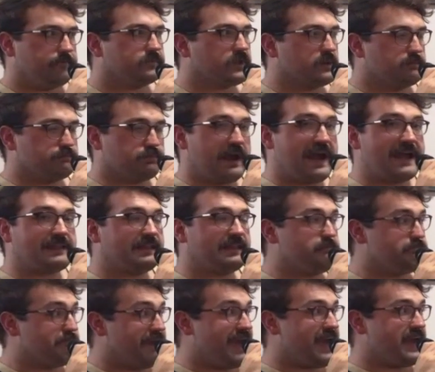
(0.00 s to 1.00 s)
Bradley
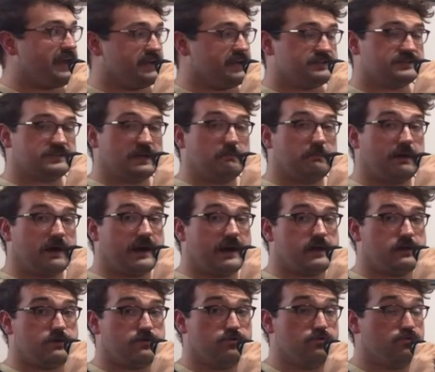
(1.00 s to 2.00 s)
Mann is
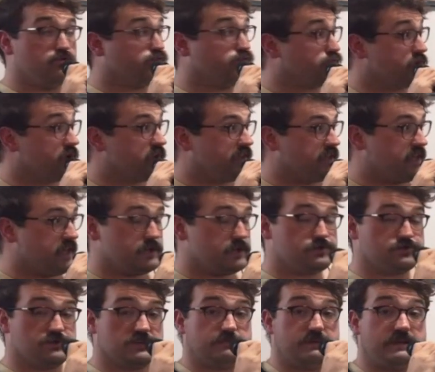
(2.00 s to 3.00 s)
somebody who really
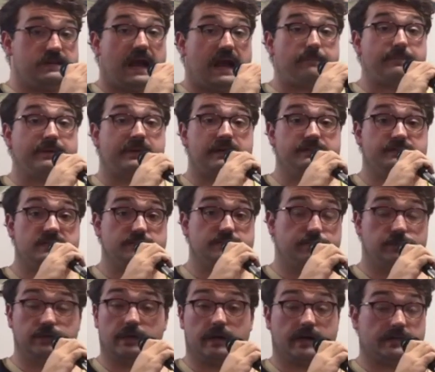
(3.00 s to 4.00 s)
interests me, not because he's
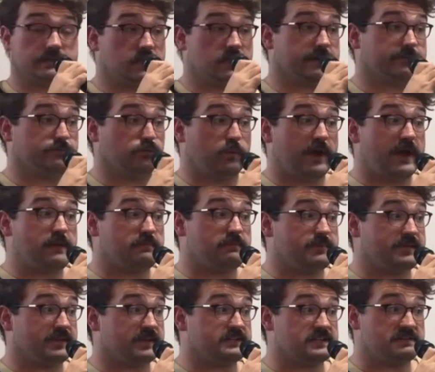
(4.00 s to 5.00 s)
put on a ton of weight, but
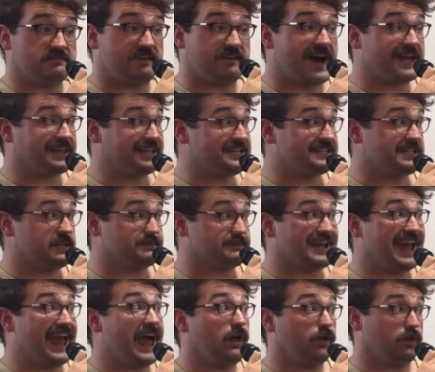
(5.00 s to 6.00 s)
because he finally seems
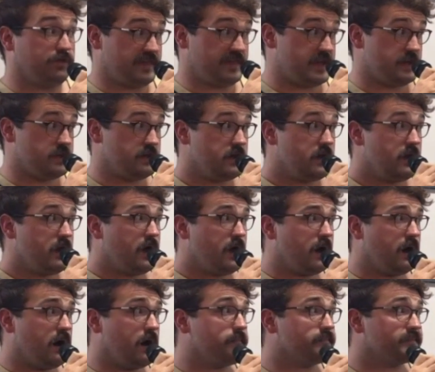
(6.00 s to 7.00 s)
healthy.
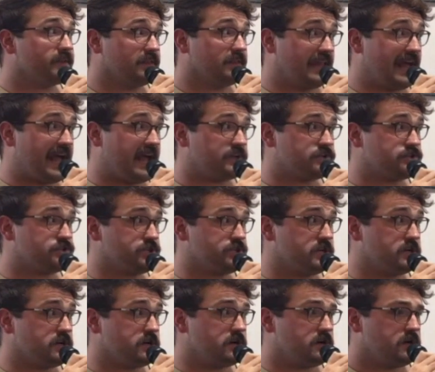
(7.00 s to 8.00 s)
Last
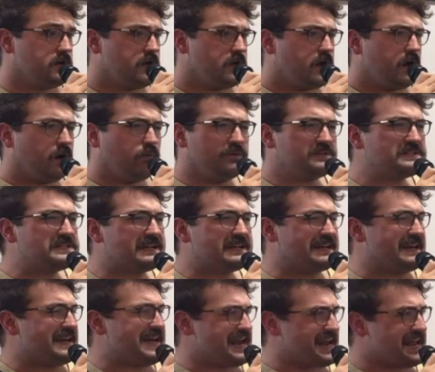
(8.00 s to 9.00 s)
year, was it a
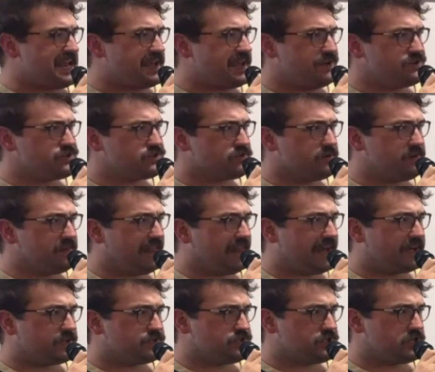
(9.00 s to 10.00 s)
knee injury
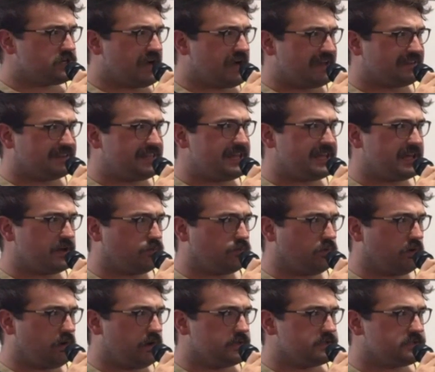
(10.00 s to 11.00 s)
last year? I think it
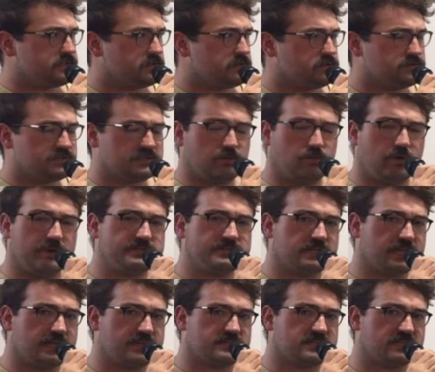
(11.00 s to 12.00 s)
was. So once
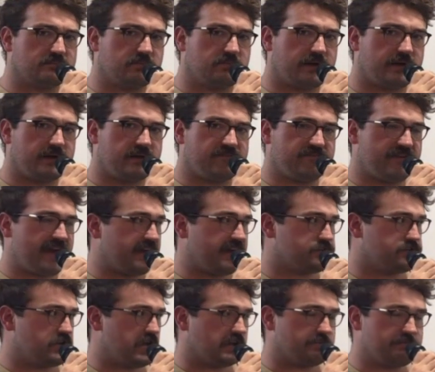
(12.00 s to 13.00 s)
again, somebody fact
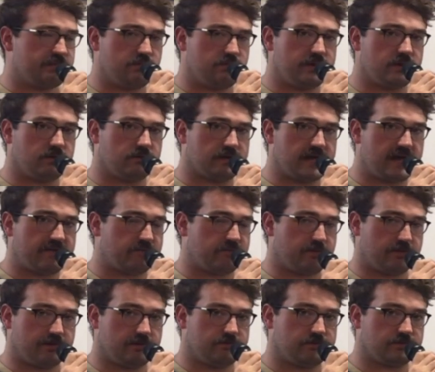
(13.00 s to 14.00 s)
check me. We don't have a
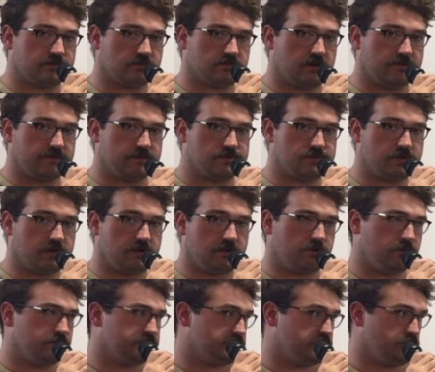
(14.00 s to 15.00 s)
producer on the
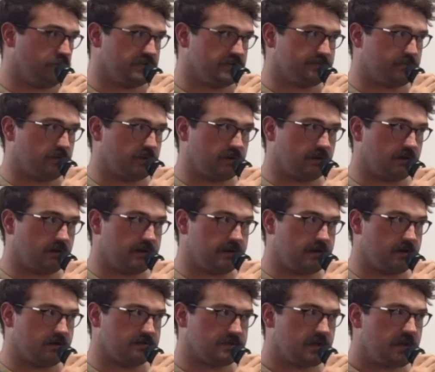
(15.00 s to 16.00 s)
show whispering in our
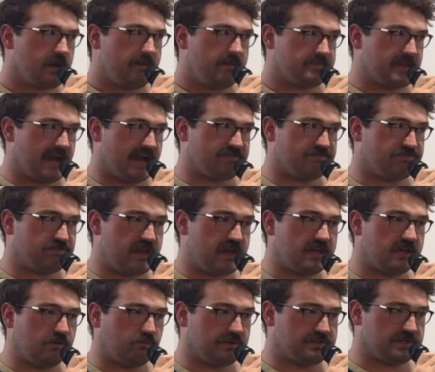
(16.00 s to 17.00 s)
ears. I
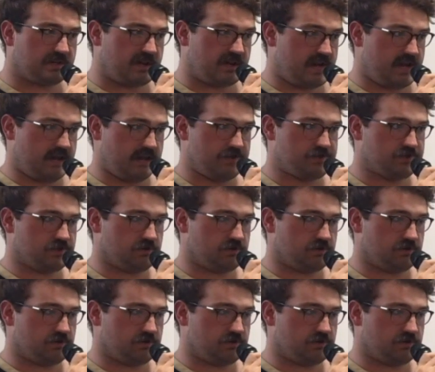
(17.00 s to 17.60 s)
think it was a knee injury.